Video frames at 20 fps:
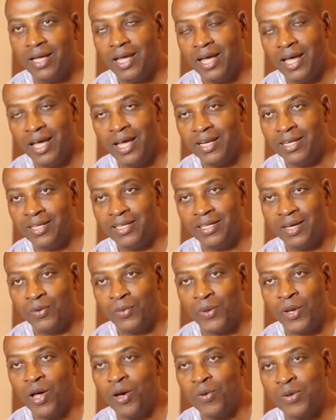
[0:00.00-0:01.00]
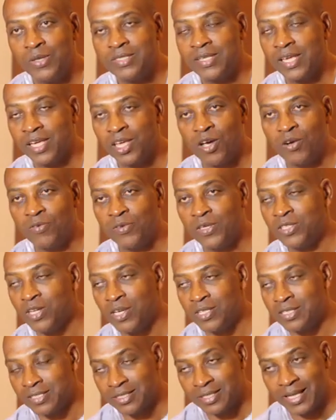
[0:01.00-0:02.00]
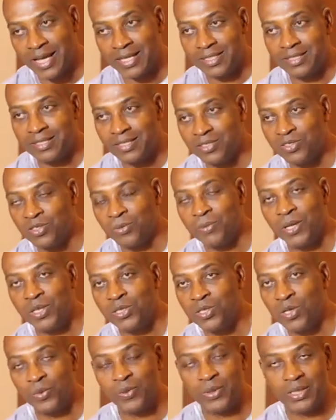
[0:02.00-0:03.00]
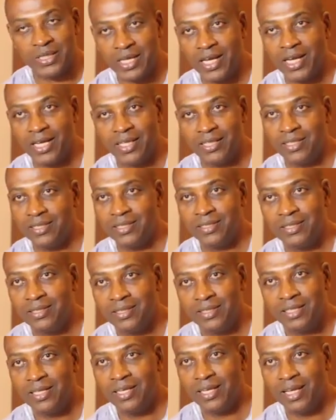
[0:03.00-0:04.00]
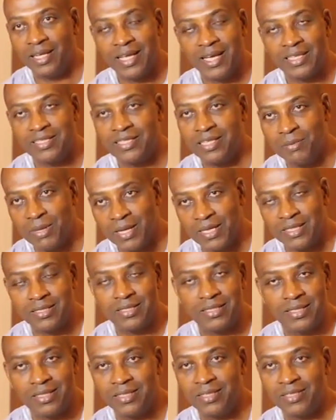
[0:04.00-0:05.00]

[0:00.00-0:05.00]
And we always take care of each other's light to make sure we shine. And that's the best.